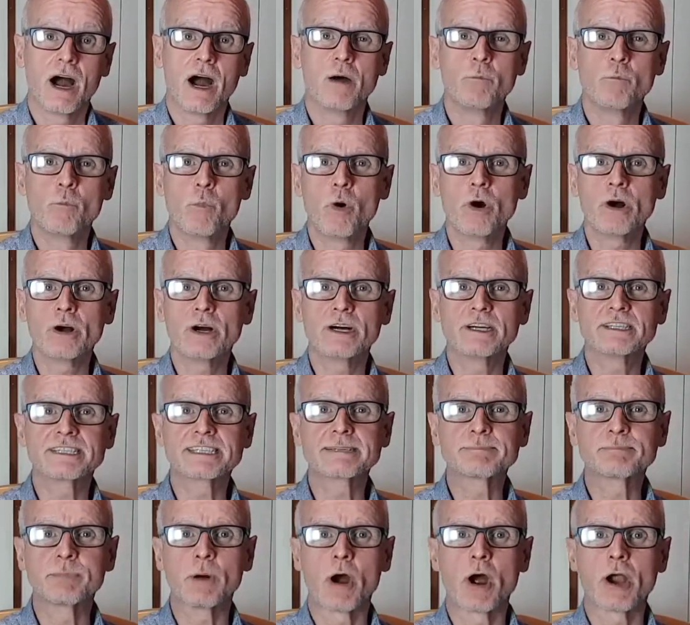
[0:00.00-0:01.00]
And what
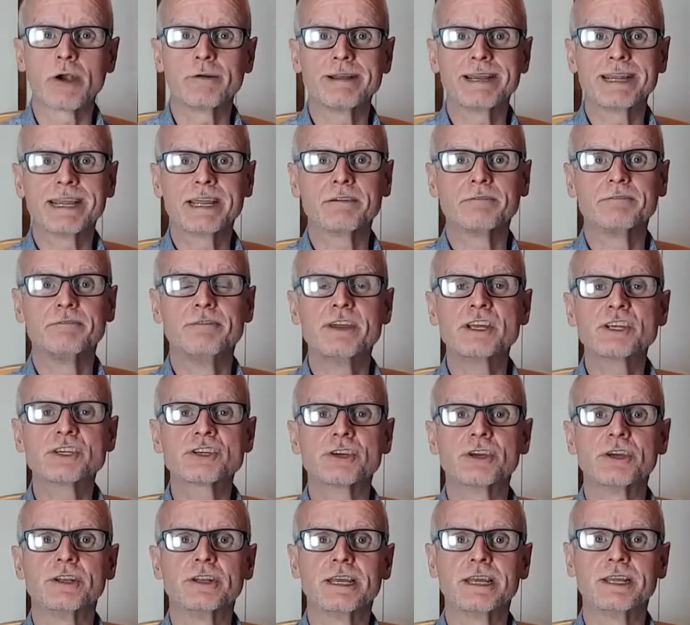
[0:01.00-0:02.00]
aspiring
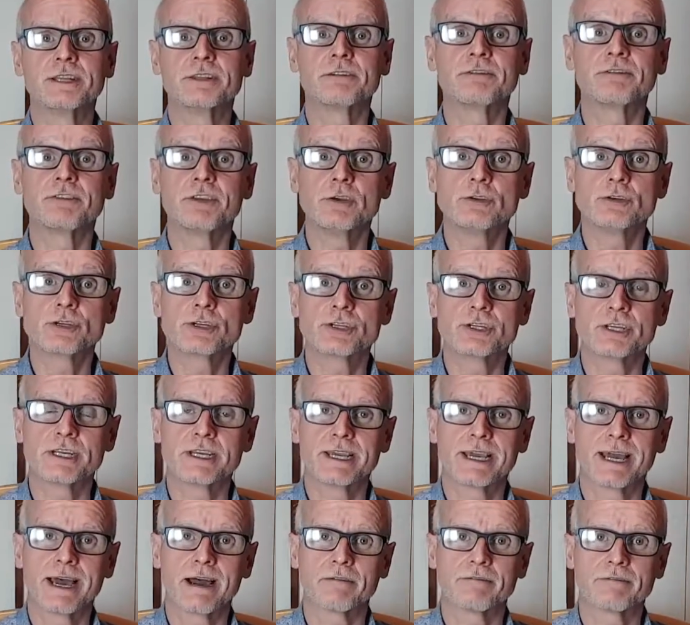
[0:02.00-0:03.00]
vision in the future do
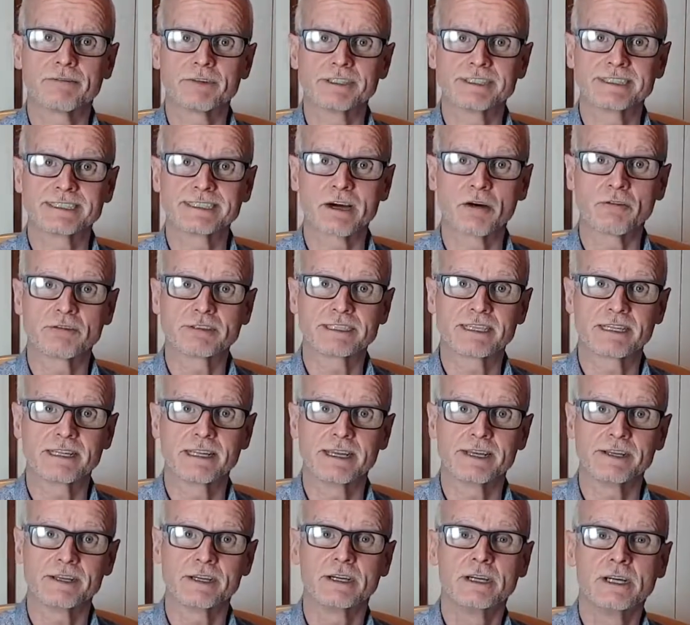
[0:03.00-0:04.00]
you have for yourself as a
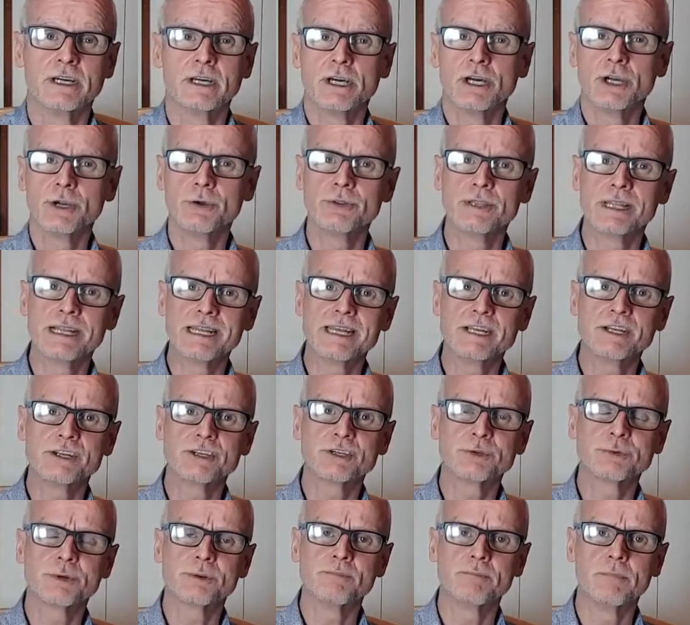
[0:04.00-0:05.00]
leader? Who are the
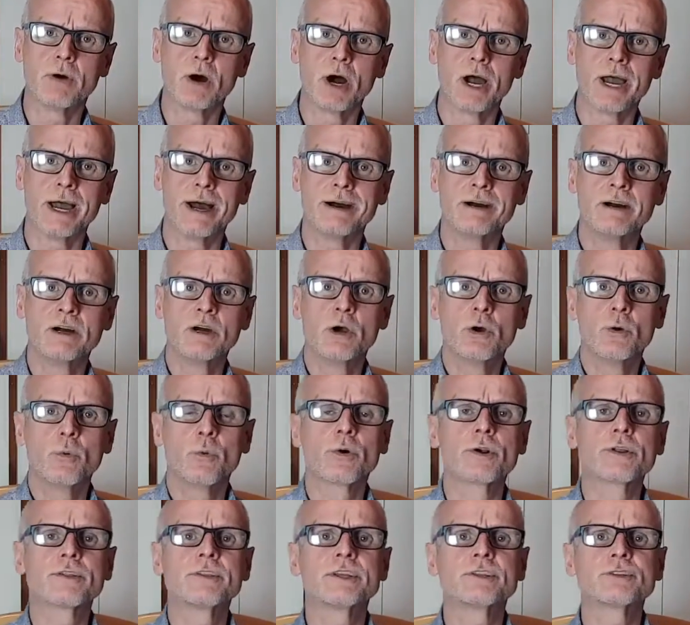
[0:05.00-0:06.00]
leaders you admire?
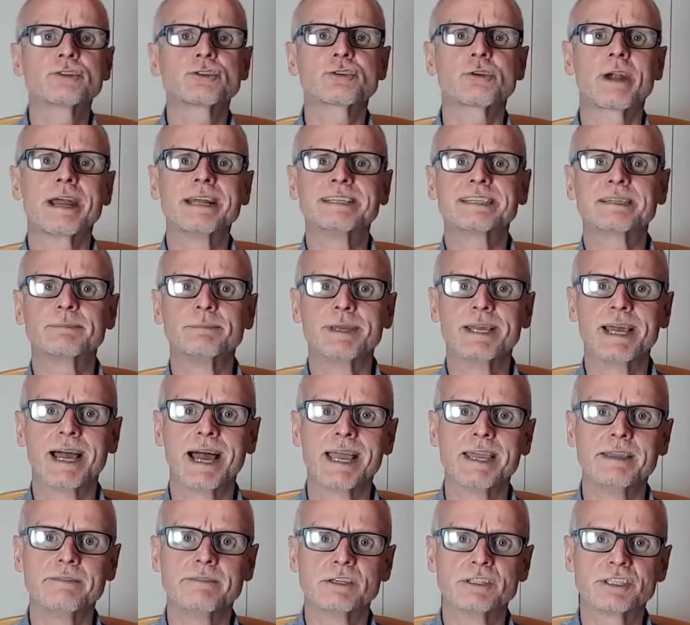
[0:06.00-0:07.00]
What are the traits and
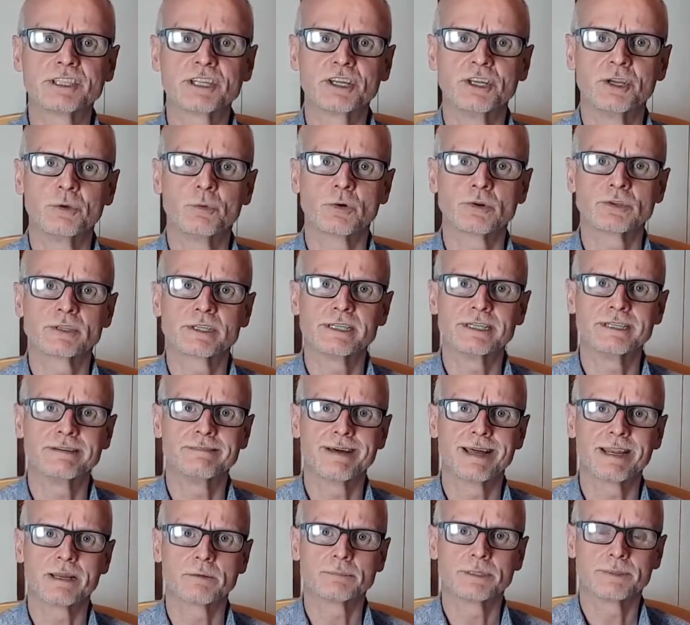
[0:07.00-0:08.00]
behaviours that you want to
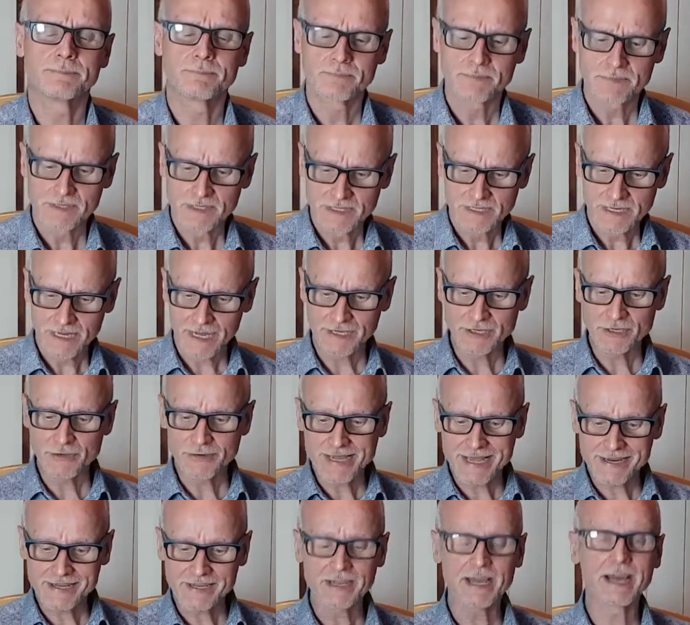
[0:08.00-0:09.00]
develop? And you
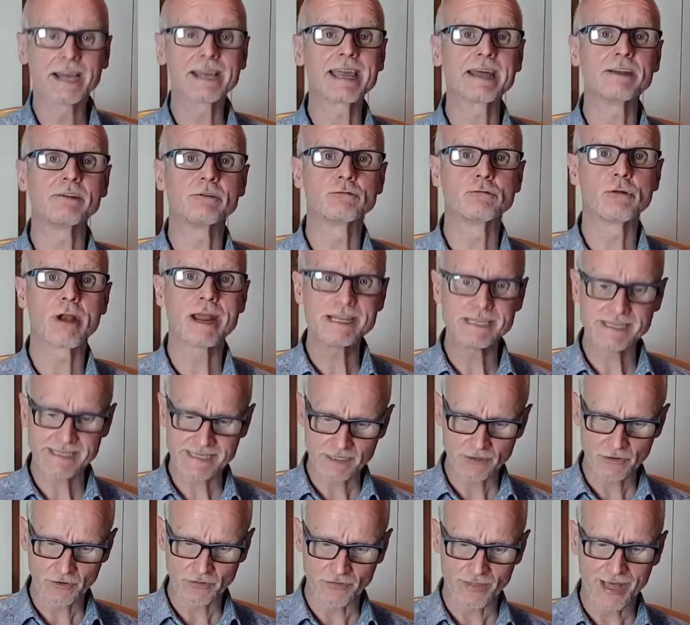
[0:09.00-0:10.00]
get, a
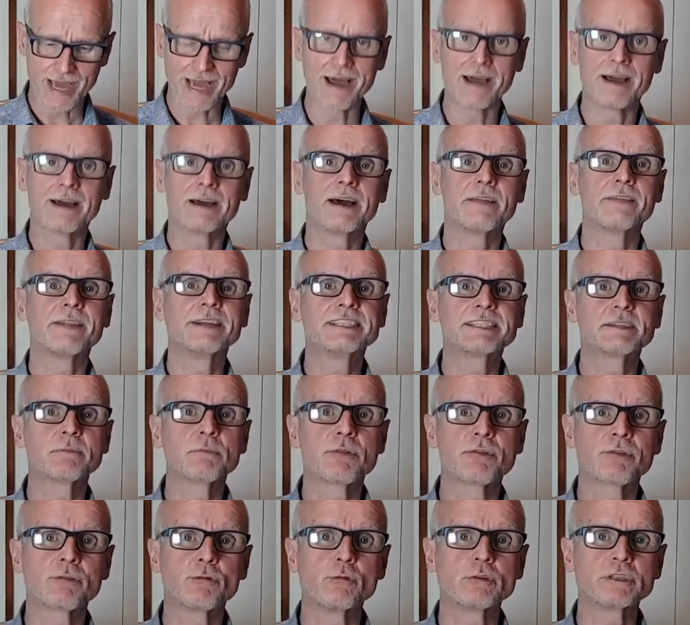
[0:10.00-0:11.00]
rating on that, and then some
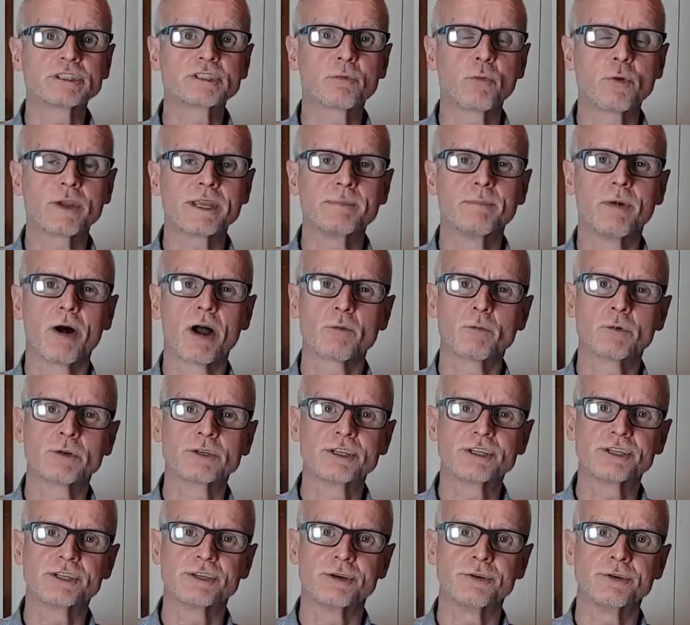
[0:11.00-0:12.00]
thoughts on what you might
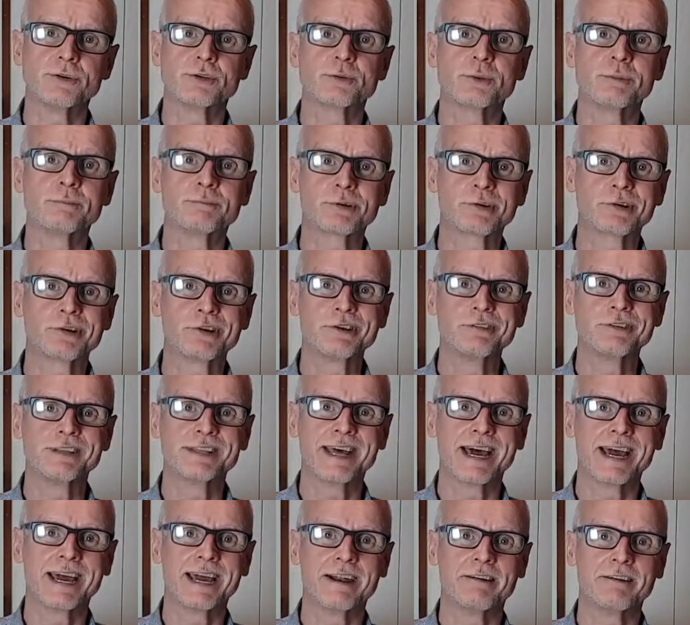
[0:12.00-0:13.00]
want to do to improve in
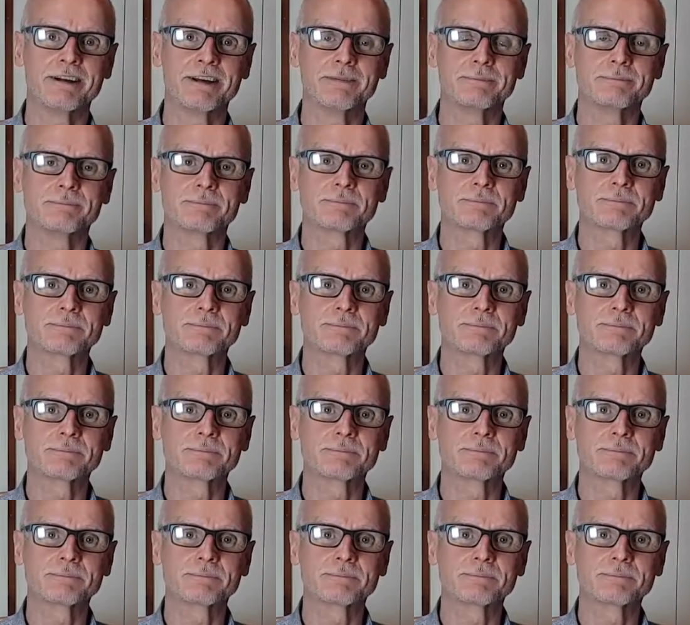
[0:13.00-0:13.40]
that area.